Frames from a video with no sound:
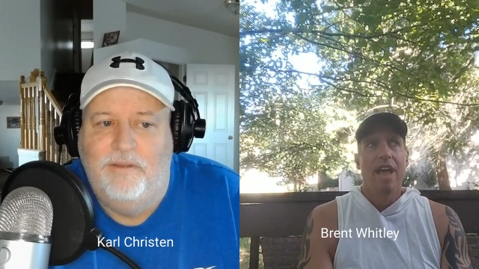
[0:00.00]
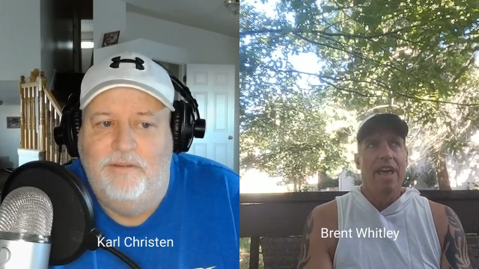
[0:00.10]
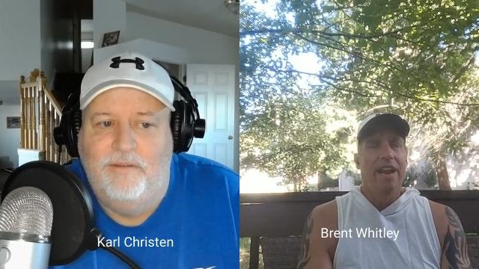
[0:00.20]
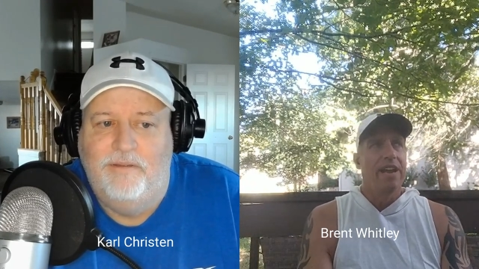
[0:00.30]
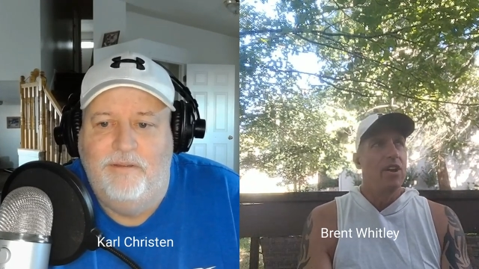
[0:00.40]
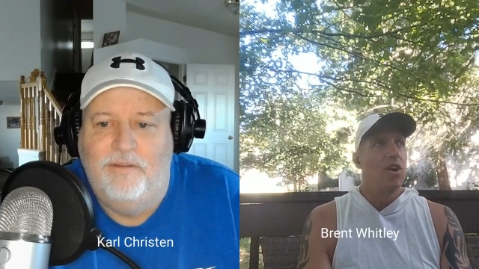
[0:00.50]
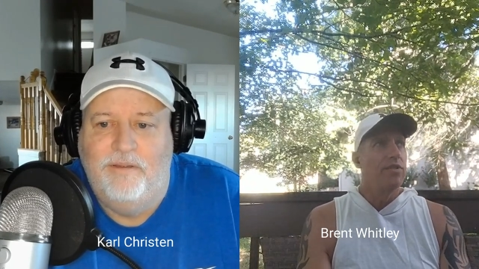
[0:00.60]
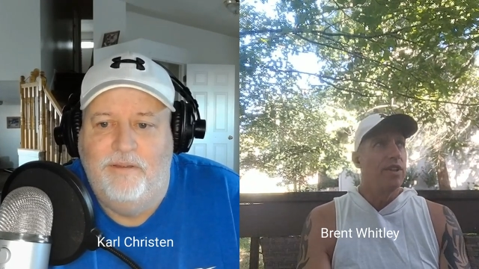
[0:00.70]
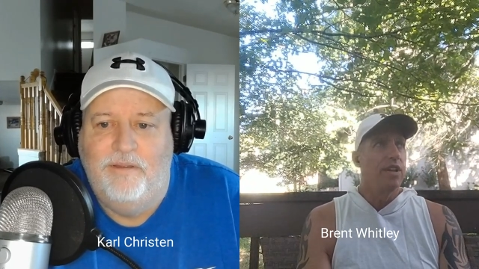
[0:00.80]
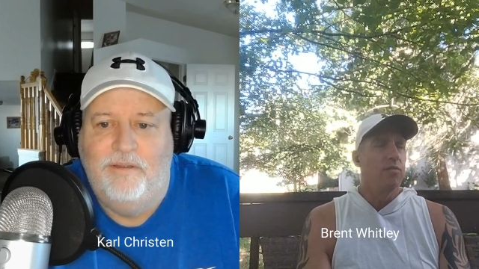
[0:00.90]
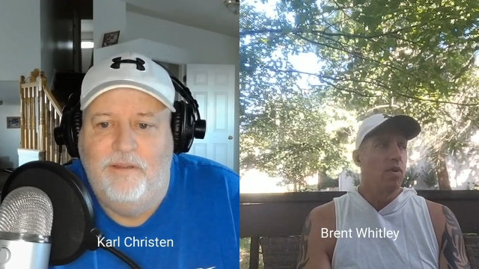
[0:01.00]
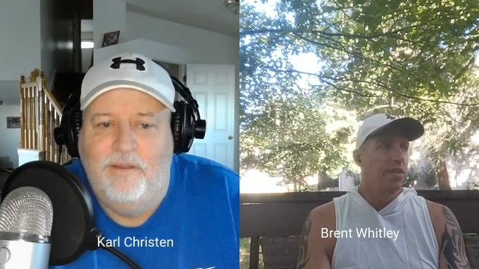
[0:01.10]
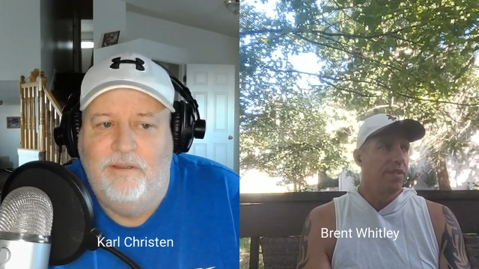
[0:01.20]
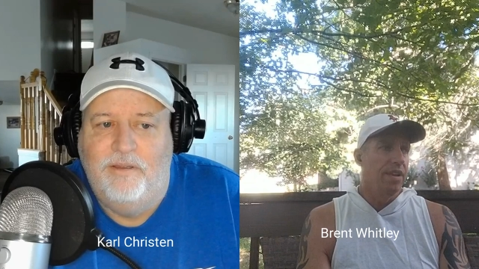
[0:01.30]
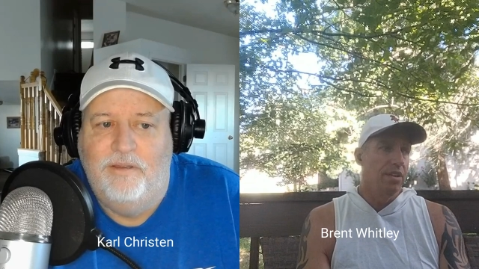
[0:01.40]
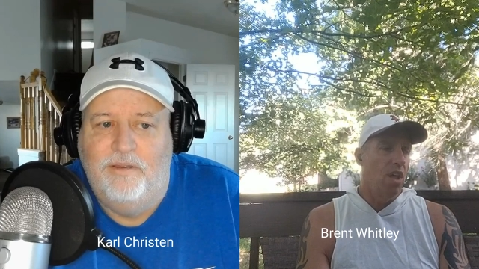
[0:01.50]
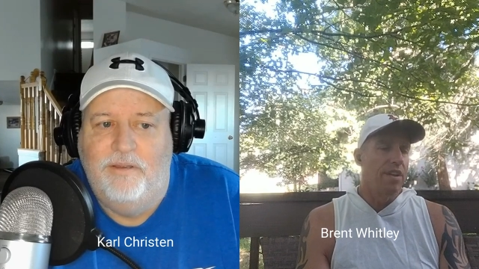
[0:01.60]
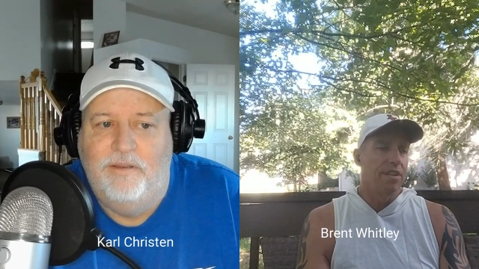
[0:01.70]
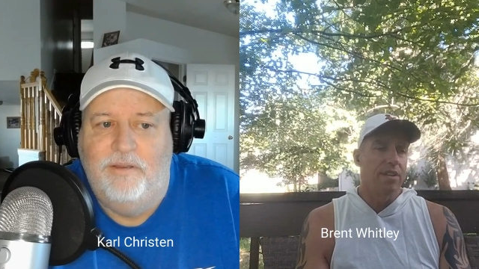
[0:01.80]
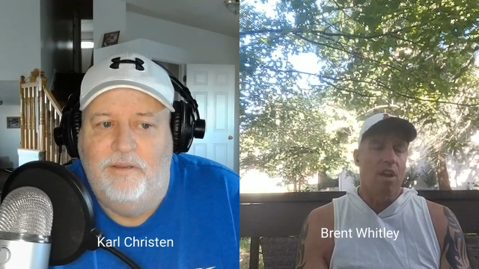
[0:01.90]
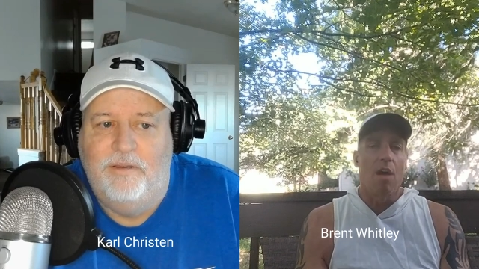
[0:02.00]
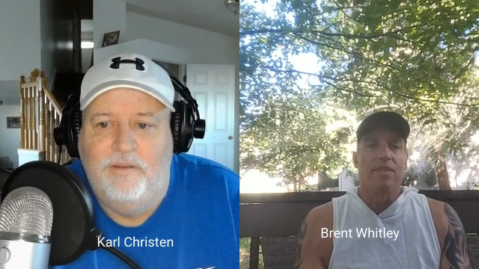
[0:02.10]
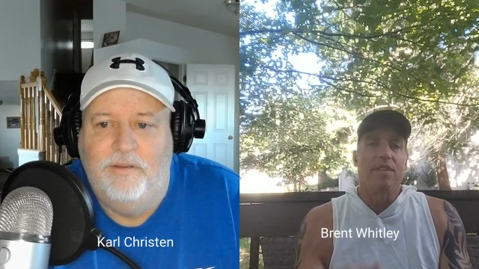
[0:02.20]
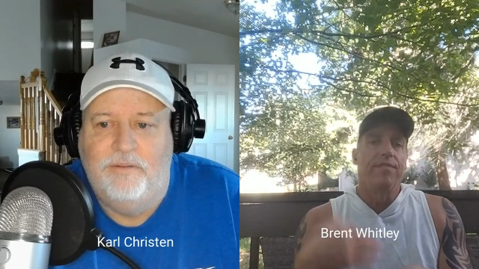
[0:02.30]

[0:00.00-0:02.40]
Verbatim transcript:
Speaker 1: And and I know that, well, then a lot of the,